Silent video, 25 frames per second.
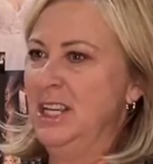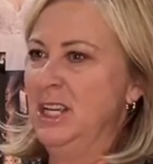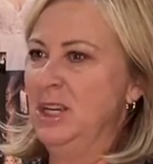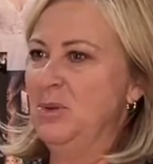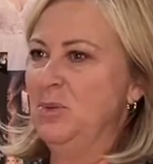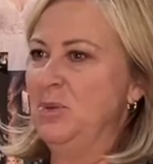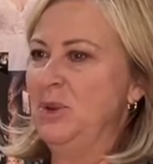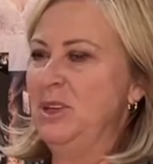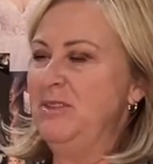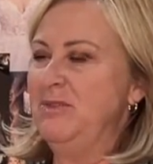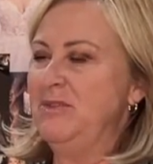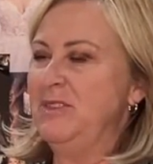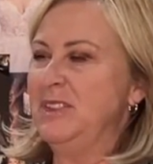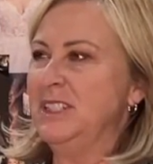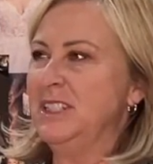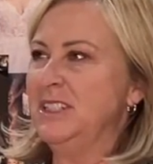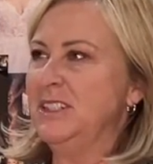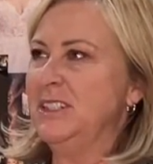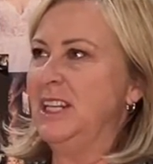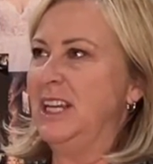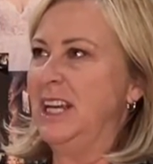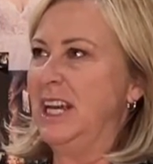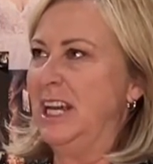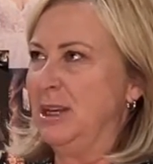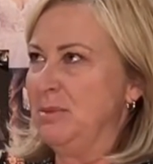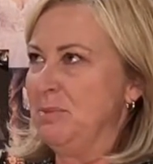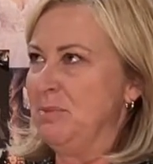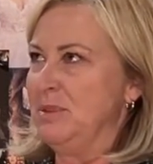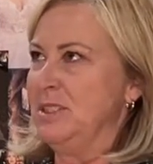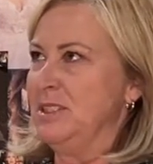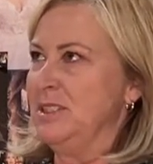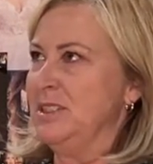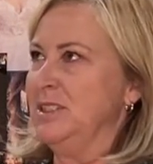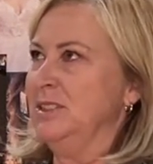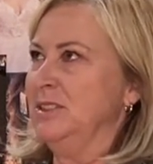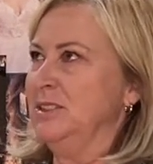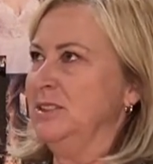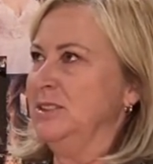We feel
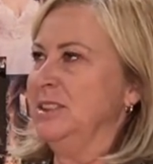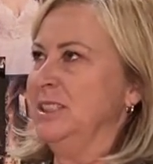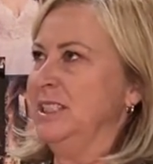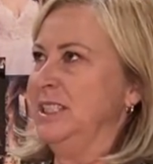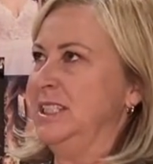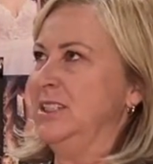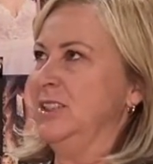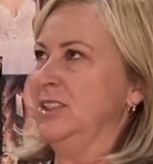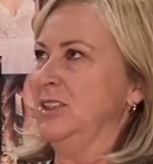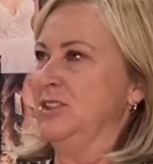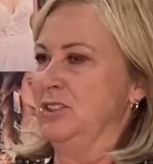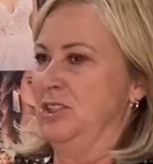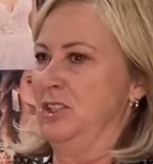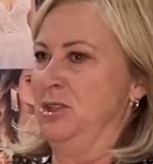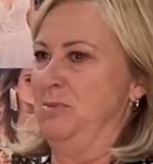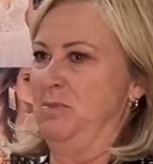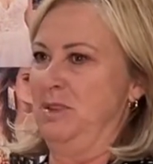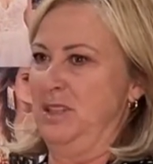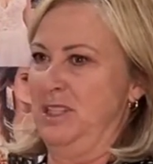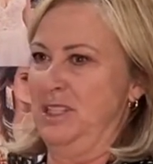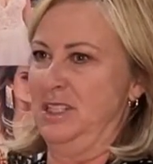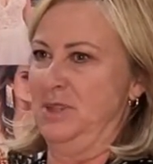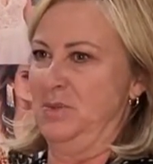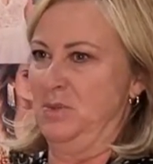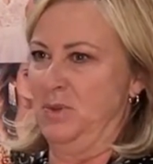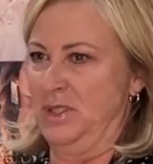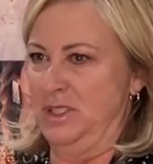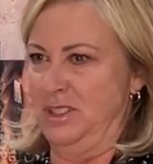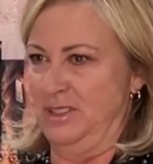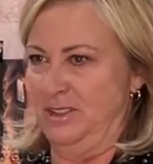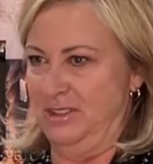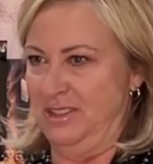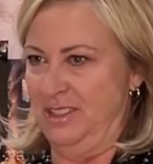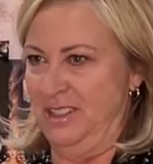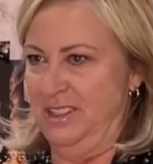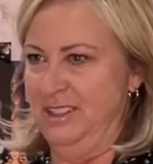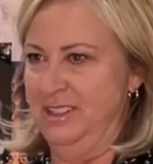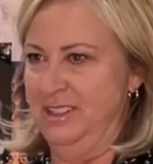absolutely on top of this world